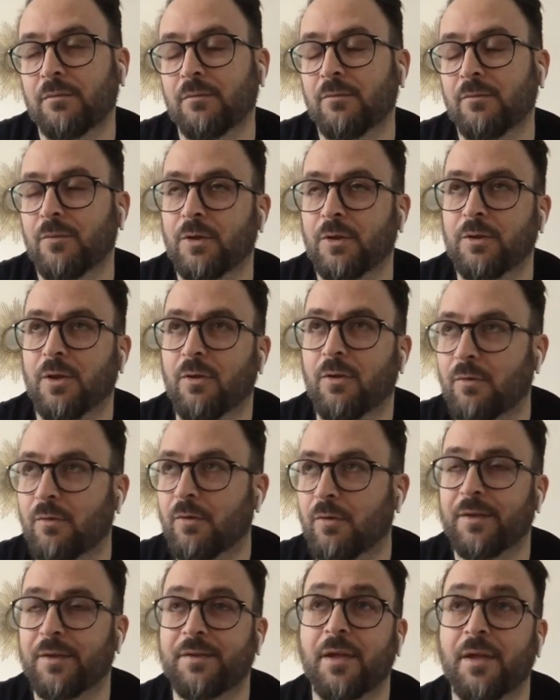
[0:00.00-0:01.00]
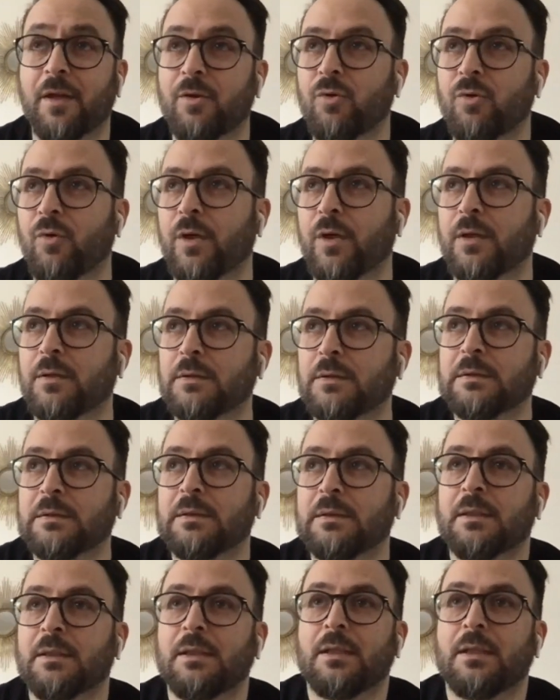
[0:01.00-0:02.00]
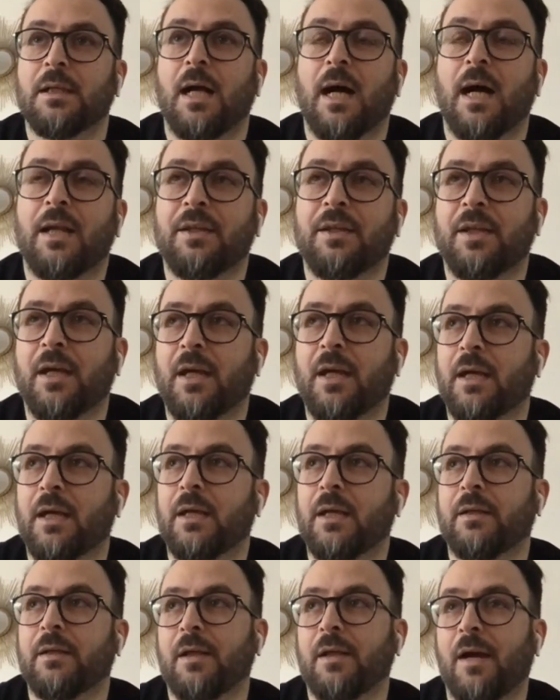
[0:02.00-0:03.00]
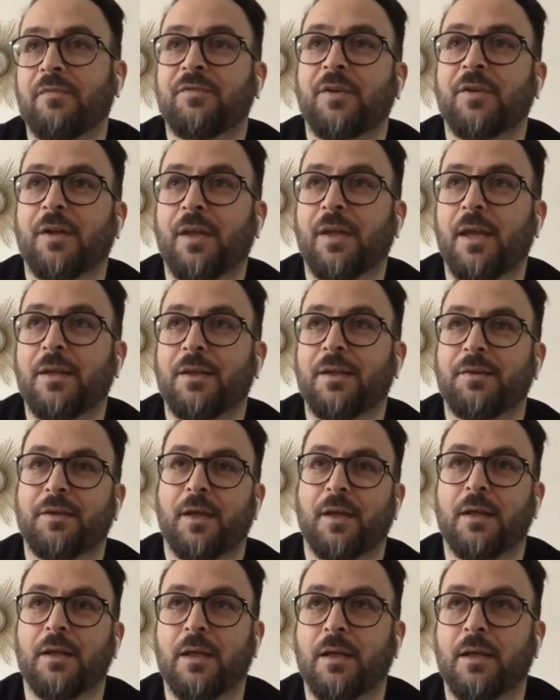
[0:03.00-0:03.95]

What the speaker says: I started doing, and then after that I started